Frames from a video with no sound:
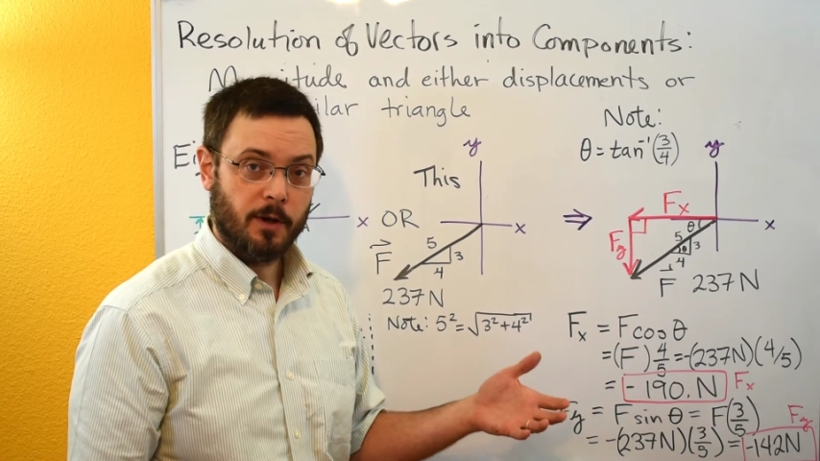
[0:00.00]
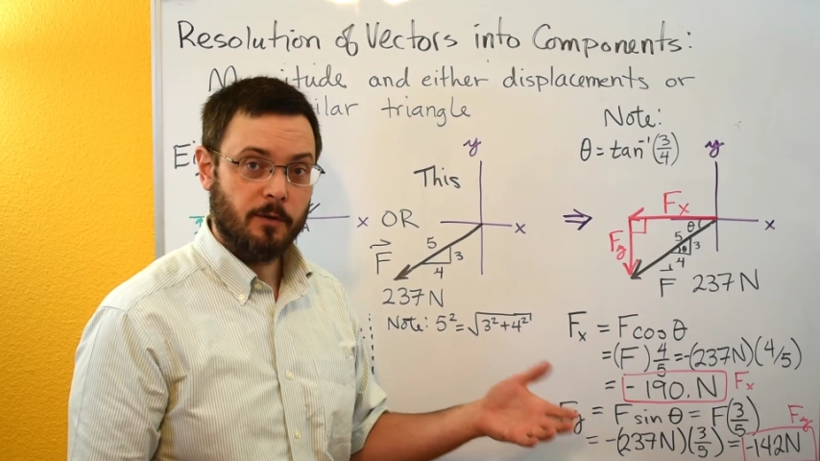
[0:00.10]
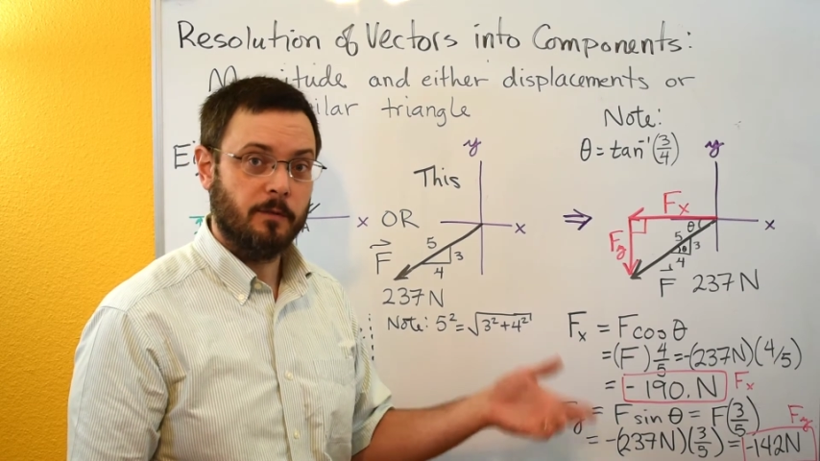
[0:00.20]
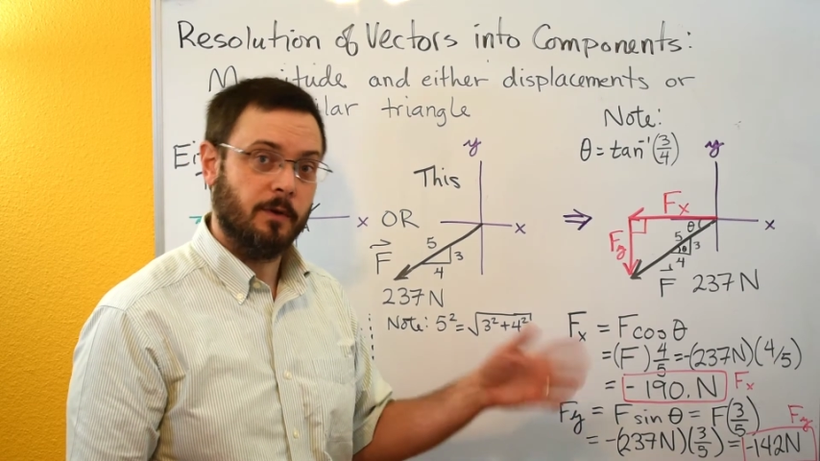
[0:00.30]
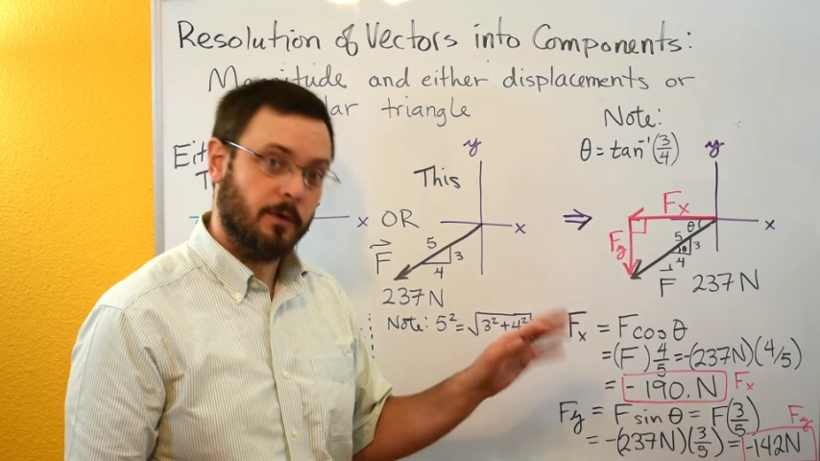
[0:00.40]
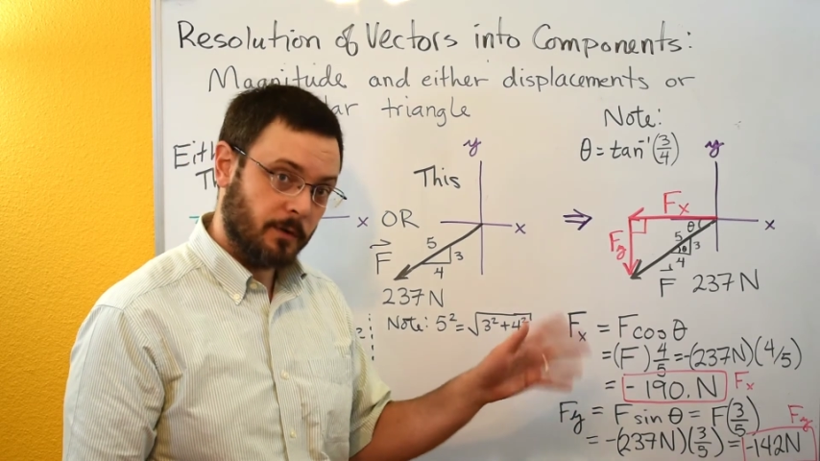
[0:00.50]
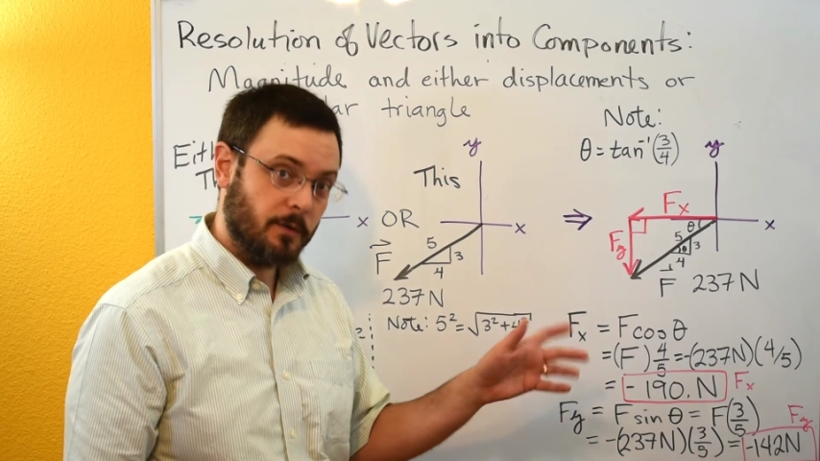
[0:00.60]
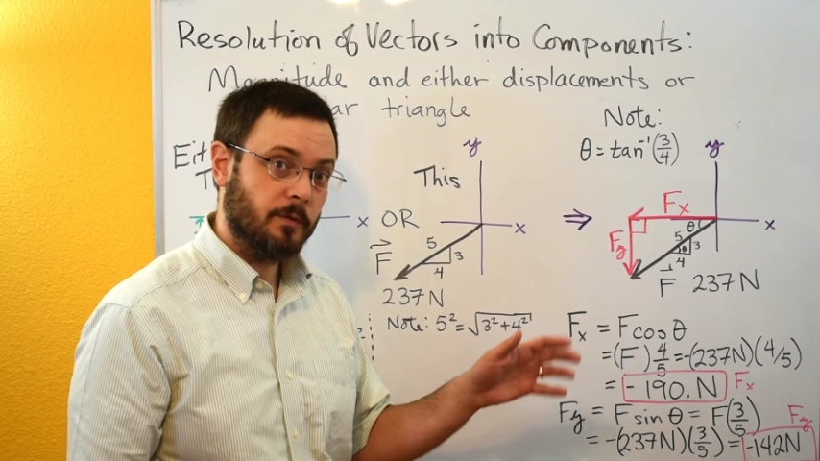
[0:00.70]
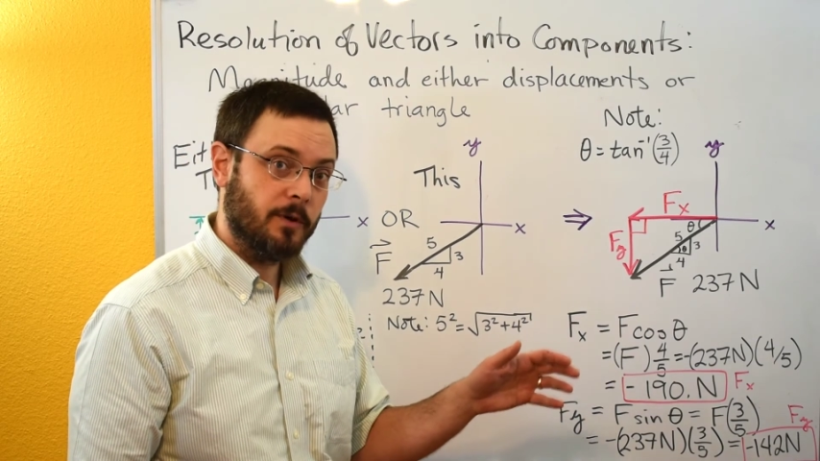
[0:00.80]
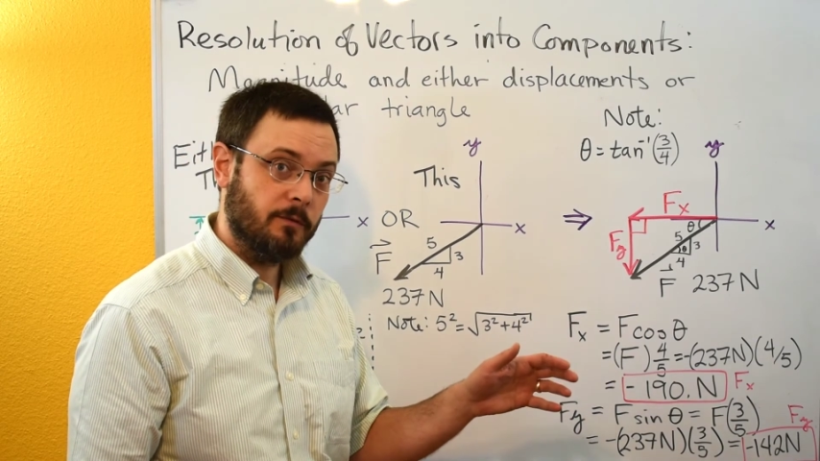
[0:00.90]
of the, the
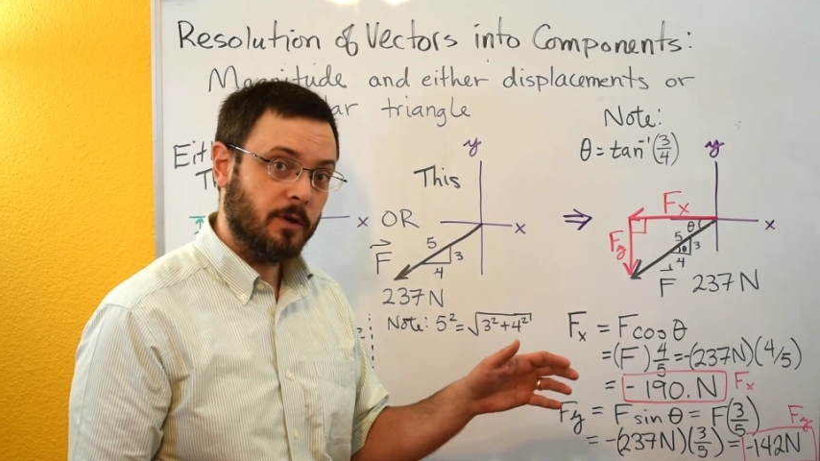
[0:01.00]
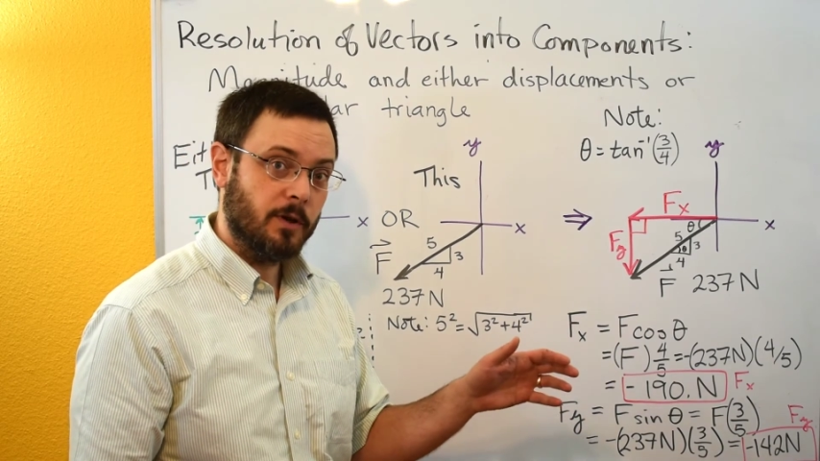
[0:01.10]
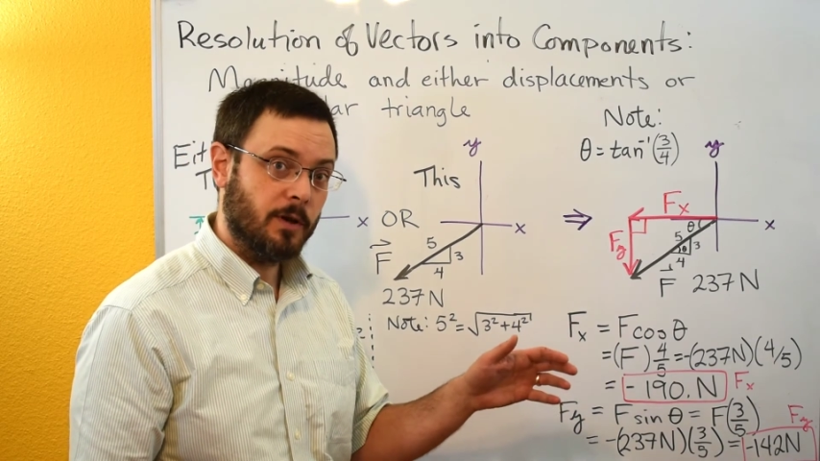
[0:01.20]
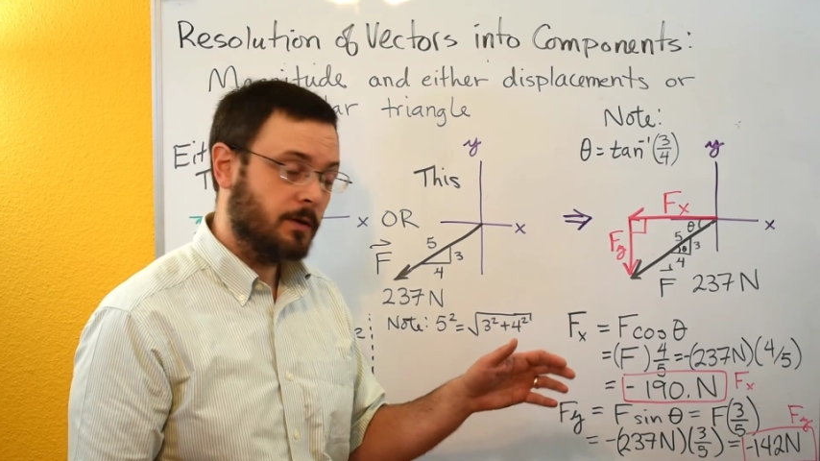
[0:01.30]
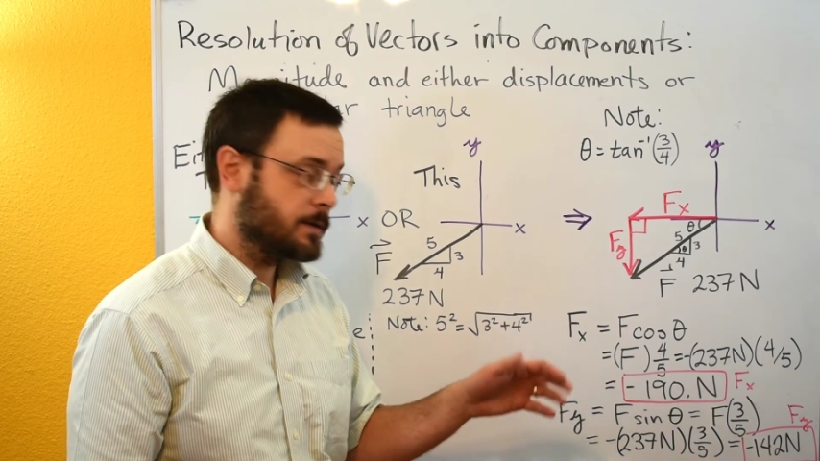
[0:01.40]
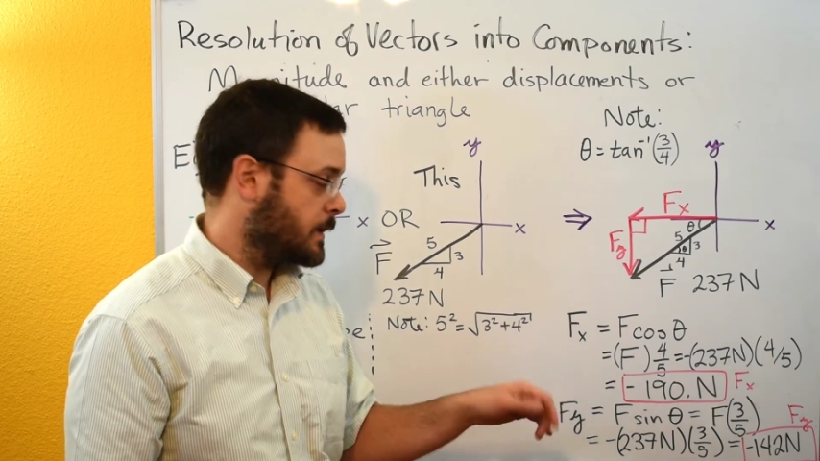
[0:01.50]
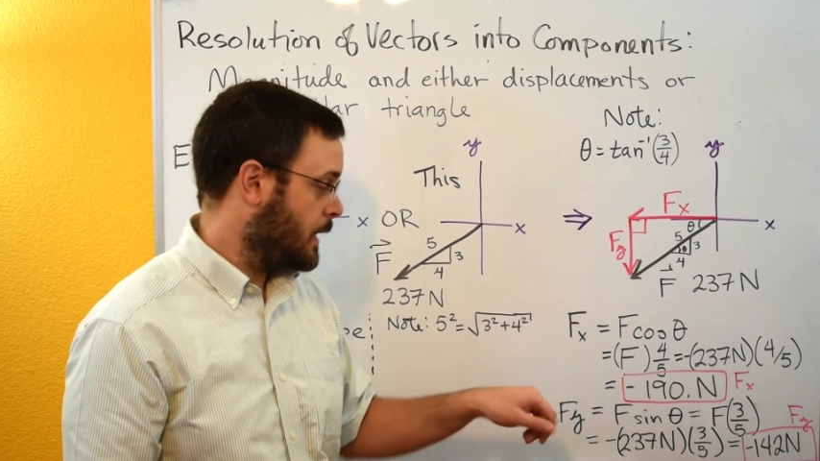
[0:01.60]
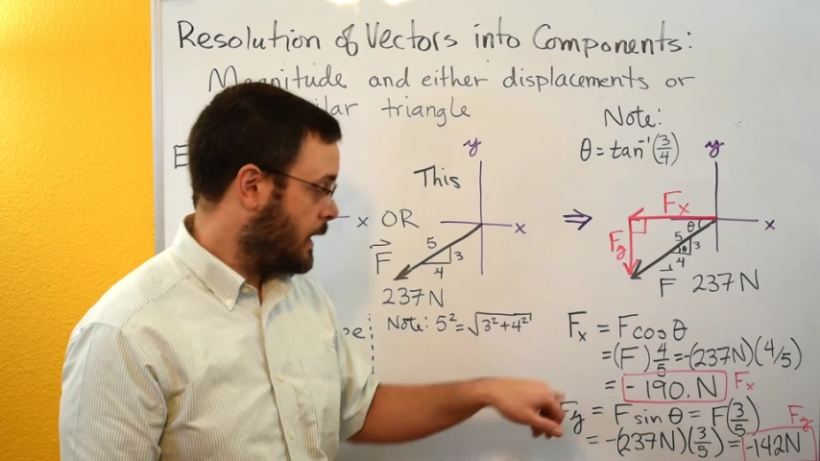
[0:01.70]
three videos,